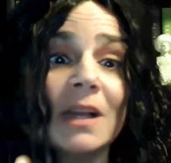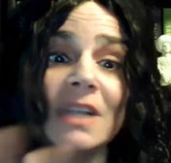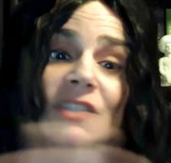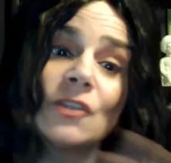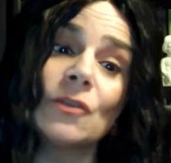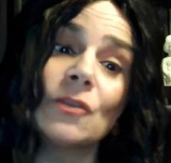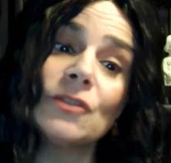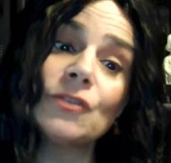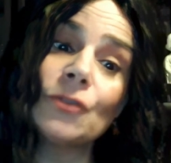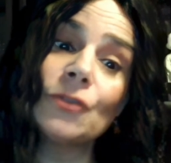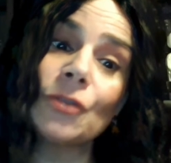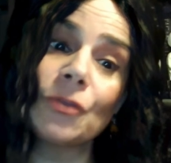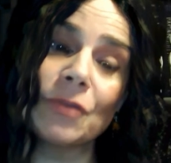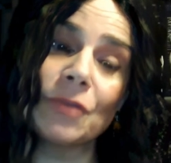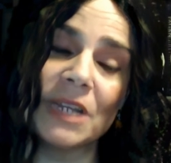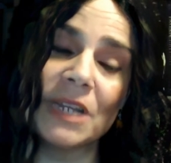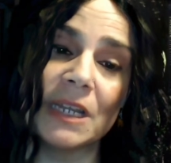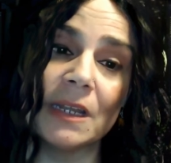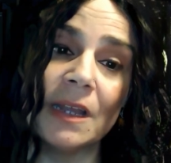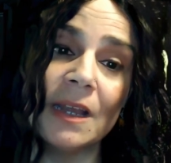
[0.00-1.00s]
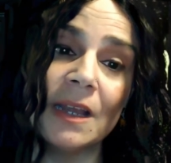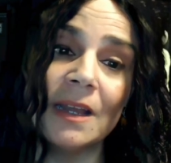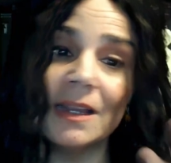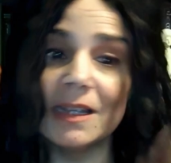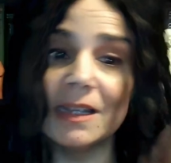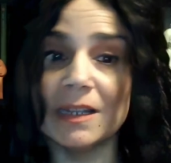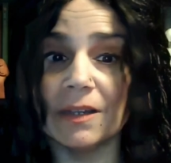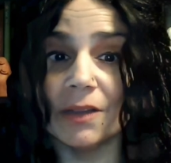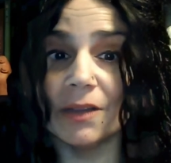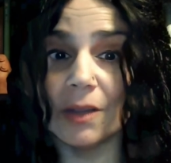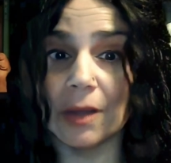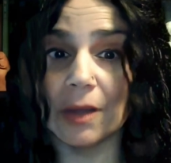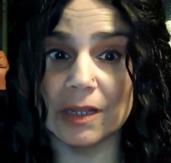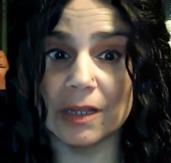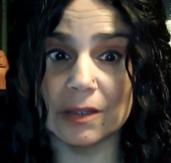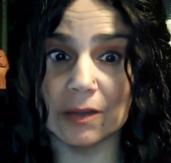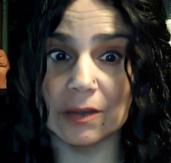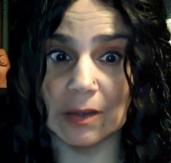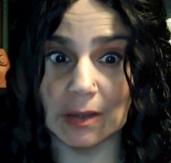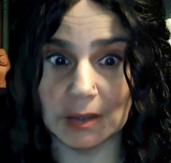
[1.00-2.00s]
So those are three in
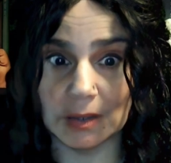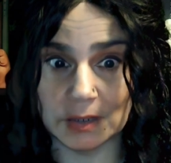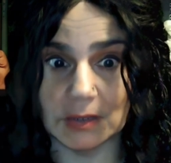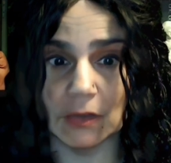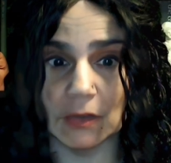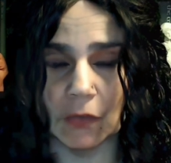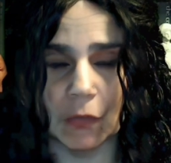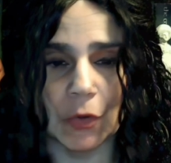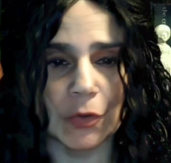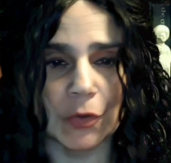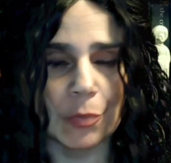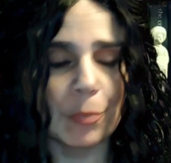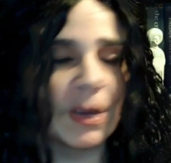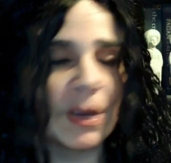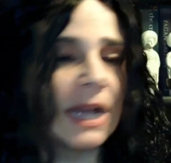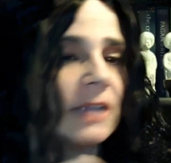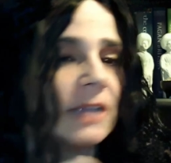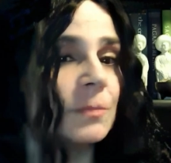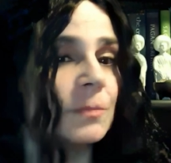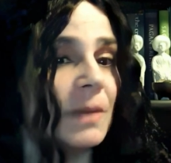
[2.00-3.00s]
the fourth branch.